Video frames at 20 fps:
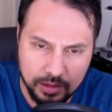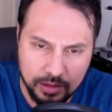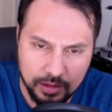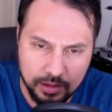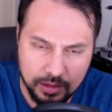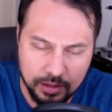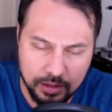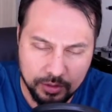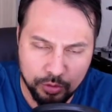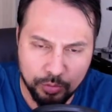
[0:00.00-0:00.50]

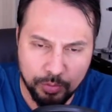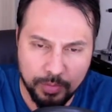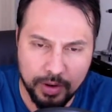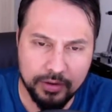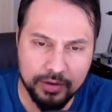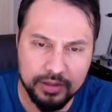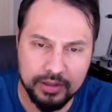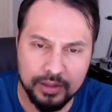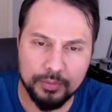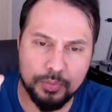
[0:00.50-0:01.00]

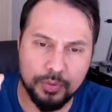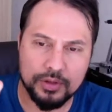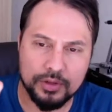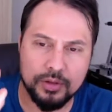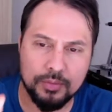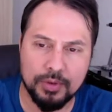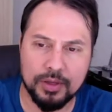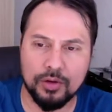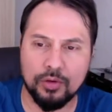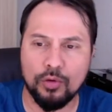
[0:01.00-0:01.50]
numerically put
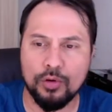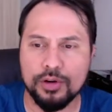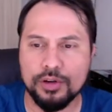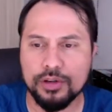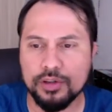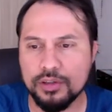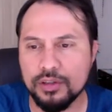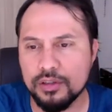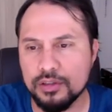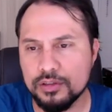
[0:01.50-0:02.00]
them in
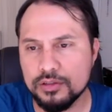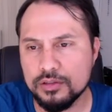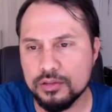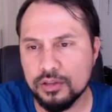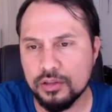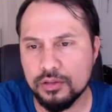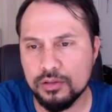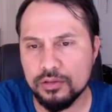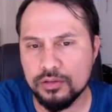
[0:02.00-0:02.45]
order. So